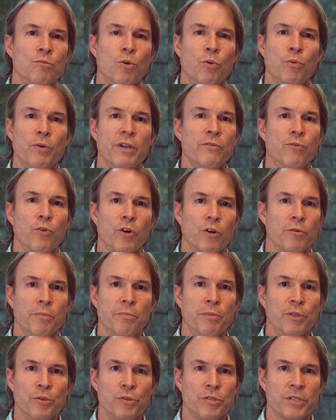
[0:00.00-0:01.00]
Well, we've worked
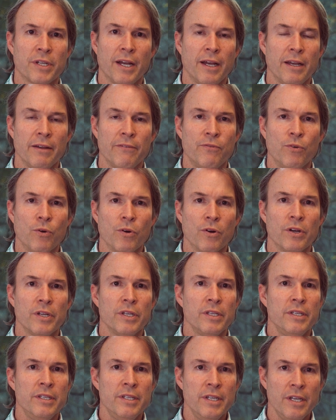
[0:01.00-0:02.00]
with Blue Sky for
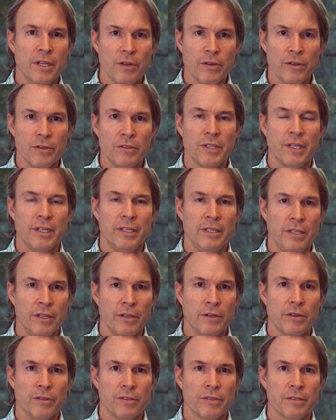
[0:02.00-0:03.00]
years and
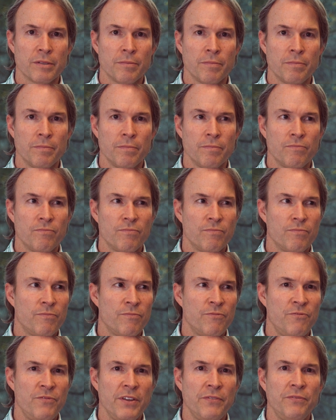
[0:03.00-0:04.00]
years,
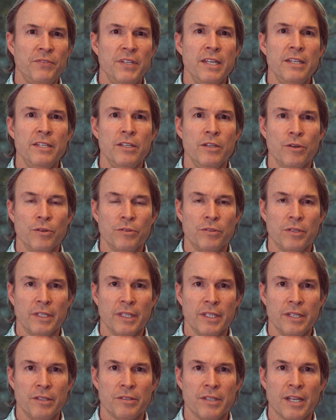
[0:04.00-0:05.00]
15 years at
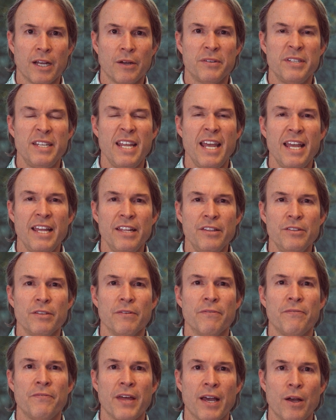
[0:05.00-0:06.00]
least now, tens
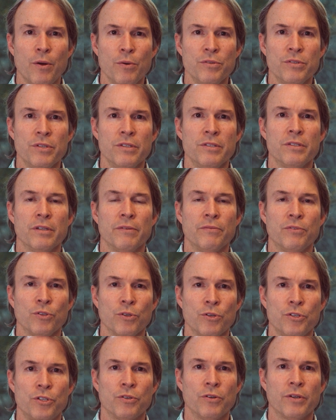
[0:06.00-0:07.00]
of thousands of
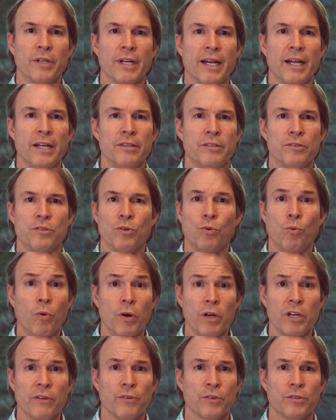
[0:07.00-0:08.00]
surgical guides. It's a
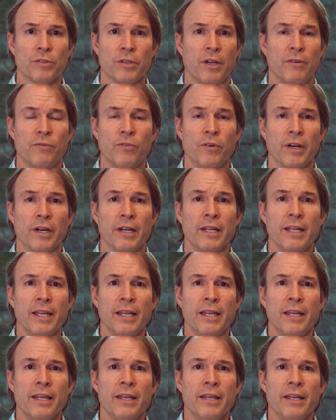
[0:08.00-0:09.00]
wonderful software.
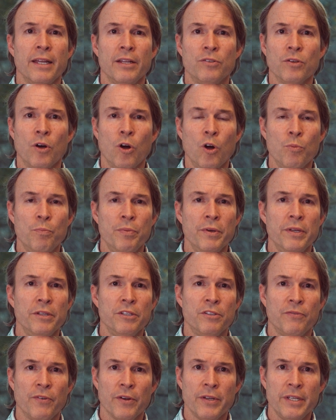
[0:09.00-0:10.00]
It's open,
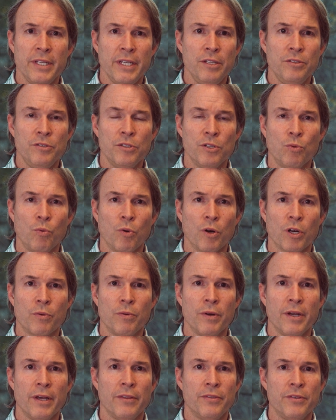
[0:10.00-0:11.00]
it's very easy to
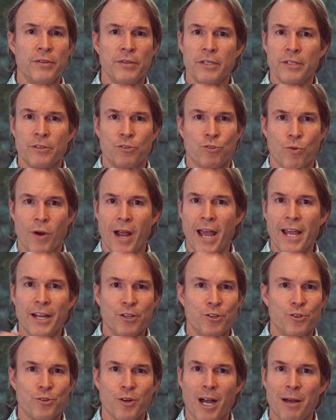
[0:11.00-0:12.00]
work with, drag
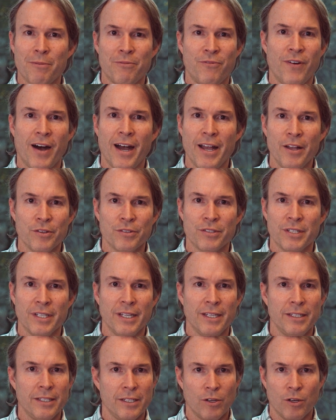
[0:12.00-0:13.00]
and drop files
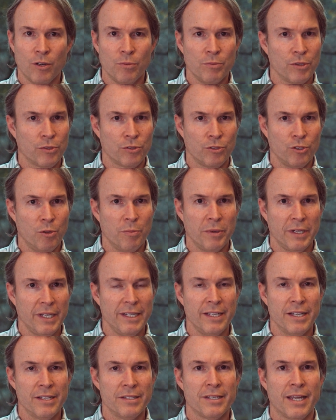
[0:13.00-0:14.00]
in, almost nobody
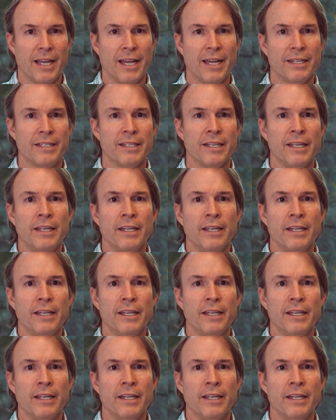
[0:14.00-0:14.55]
does that.